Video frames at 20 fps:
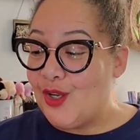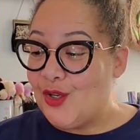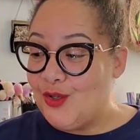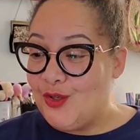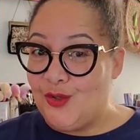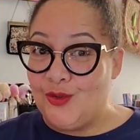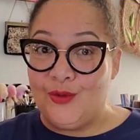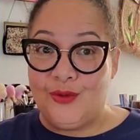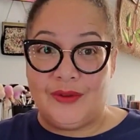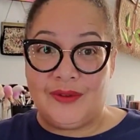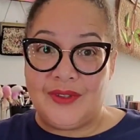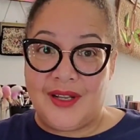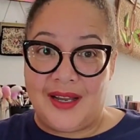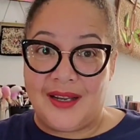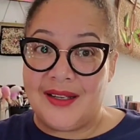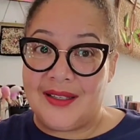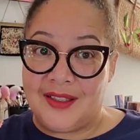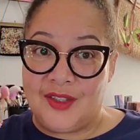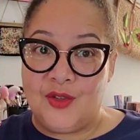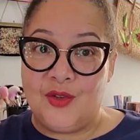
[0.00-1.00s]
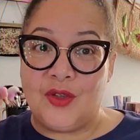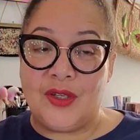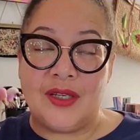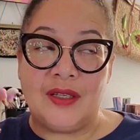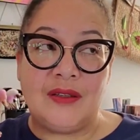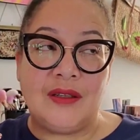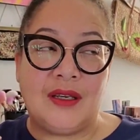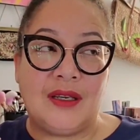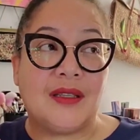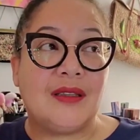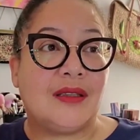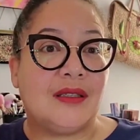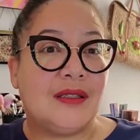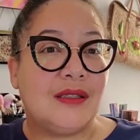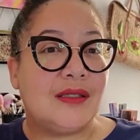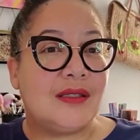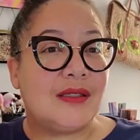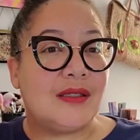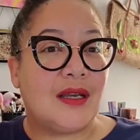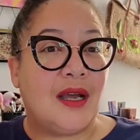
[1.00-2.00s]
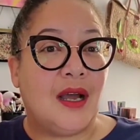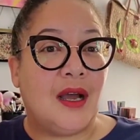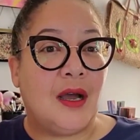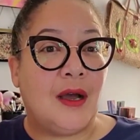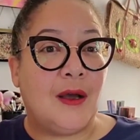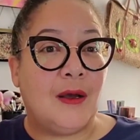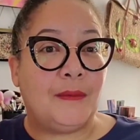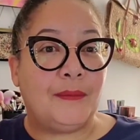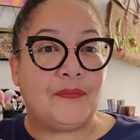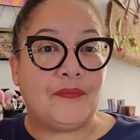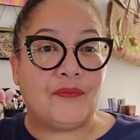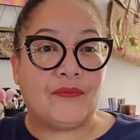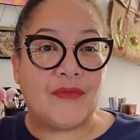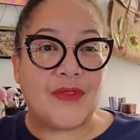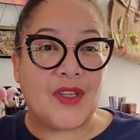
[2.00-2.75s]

You can get this around